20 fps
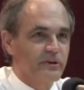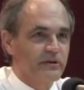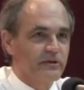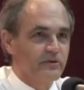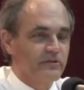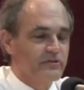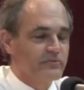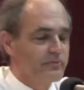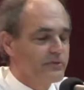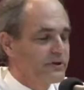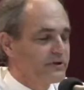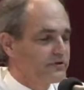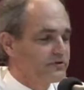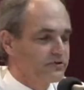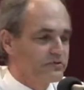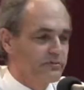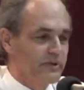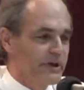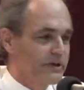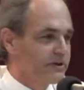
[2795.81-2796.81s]
And there has been a
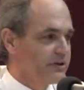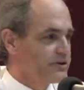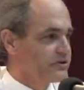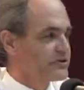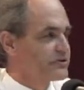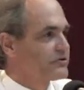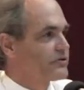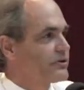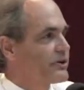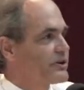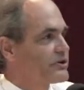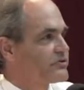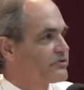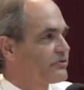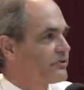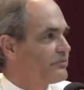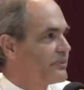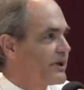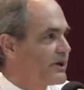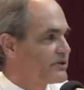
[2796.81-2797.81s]
tremendous
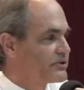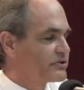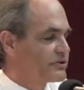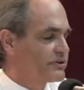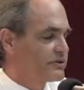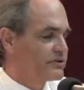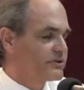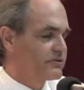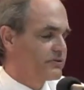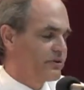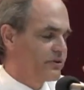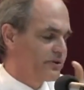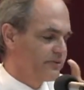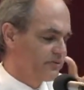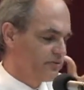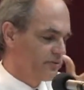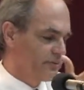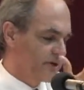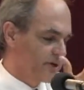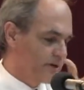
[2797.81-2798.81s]
transformation, turning
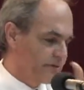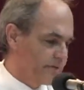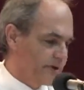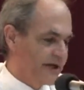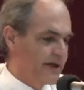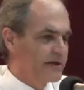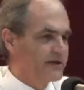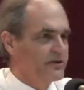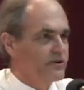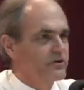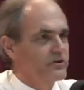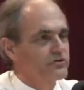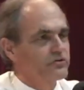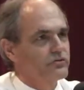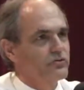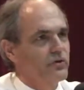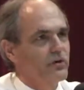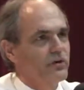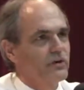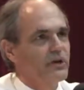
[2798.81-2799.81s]
from a command and
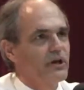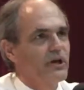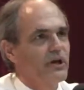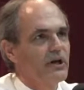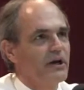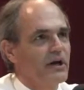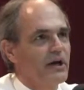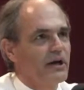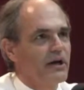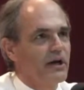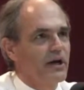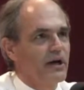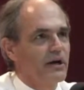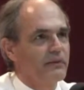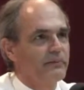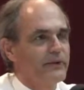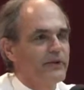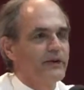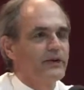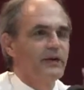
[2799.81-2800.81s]
control
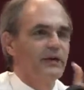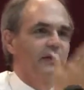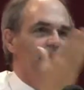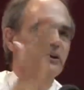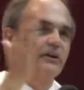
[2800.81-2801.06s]
economy